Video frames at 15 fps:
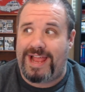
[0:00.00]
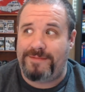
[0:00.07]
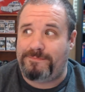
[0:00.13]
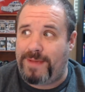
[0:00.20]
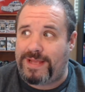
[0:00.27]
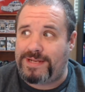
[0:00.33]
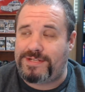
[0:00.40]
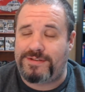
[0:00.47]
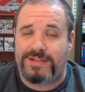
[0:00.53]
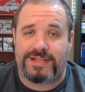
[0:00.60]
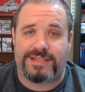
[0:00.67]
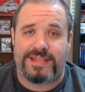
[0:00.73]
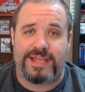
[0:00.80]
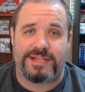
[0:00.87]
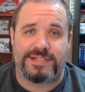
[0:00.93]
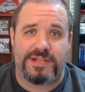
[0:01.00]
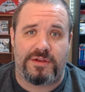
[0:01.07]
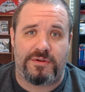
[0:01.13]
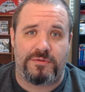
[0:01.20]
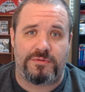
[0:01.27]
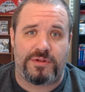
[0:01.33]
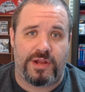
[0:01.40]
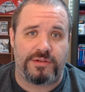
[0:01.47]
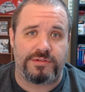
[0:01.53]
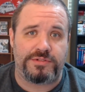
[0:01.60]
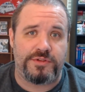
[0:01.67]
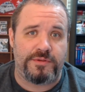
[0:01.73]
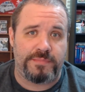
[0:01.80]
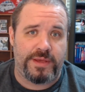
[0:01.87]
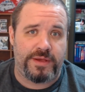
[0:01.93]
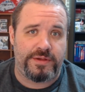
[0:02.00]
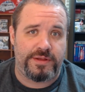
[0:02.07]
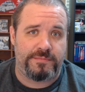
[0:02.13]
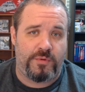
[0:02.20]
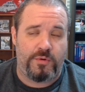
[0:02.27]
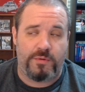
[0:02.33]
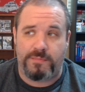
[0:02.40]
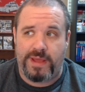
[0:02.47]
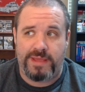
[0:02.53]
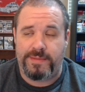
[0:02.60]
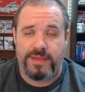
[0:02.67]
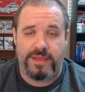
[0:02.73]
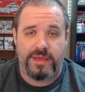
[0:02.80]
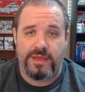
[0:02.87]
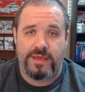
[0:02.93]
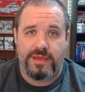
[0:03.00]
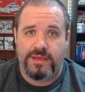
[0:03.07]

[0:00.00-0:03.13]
I bet you that thing sold close to 1 million more, maybe.